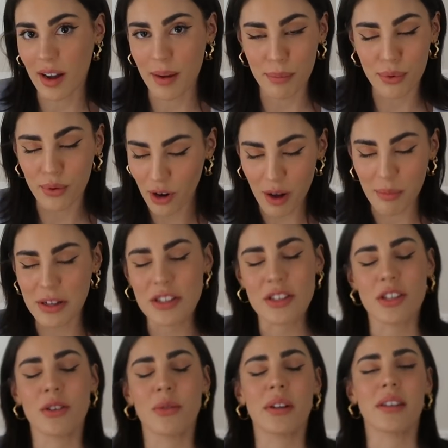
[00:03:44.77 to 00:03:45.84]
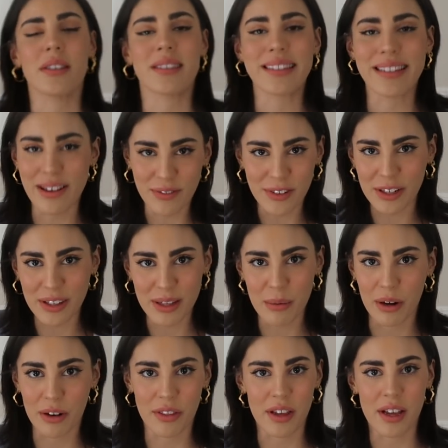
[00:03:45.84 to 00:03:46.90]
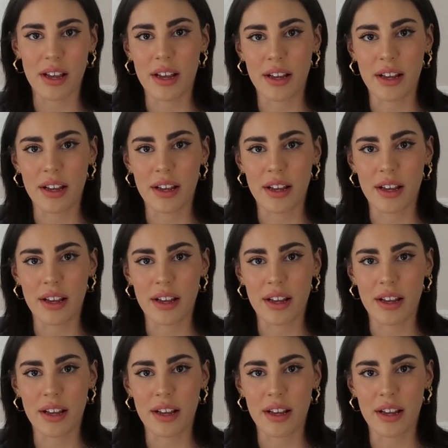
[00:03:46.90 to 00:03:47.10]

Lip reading: I promise you it is definitely worth it,